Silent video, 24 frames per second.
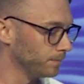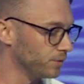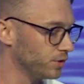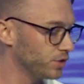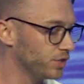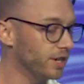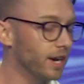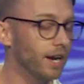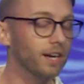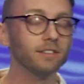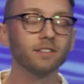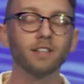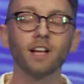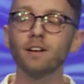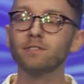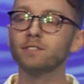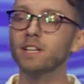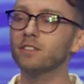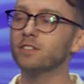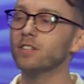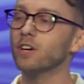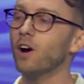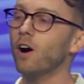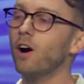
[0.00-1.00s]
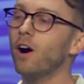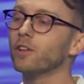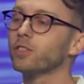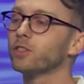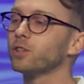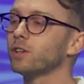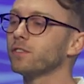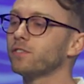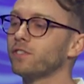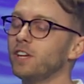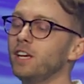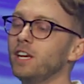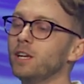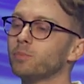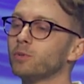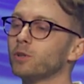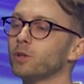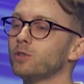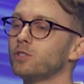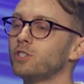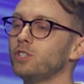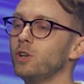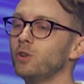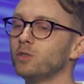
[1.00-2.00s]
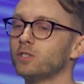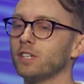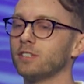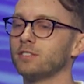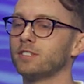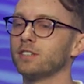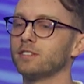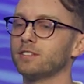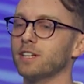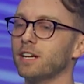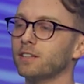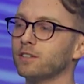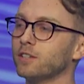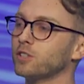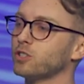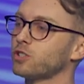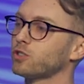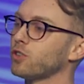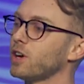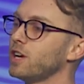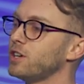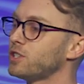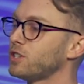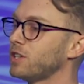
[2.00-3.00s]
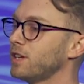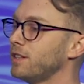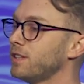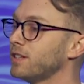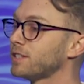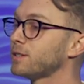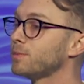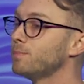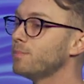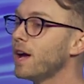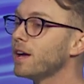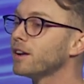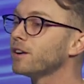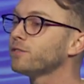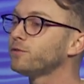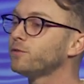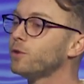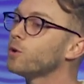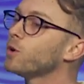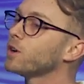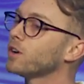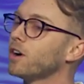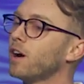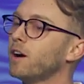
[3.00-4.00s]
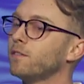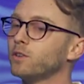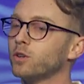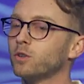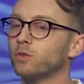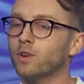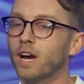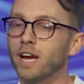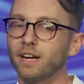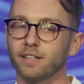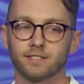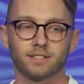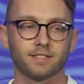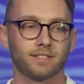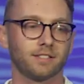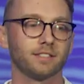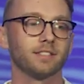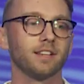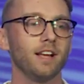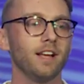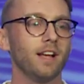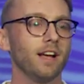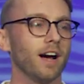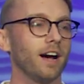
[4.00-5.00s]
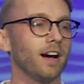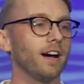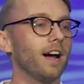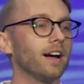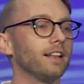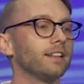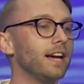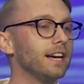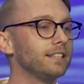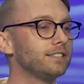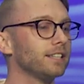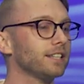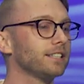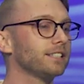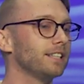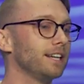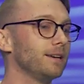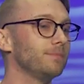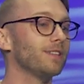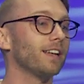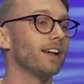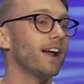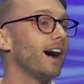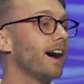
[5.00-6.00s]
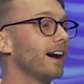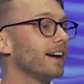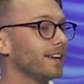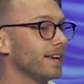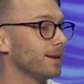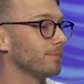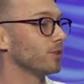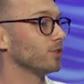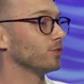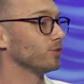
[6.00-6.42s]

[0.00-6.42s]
See, I love that the author of Hebrews uses this illustration, this metaphor of a race. I, I like to claim that I am a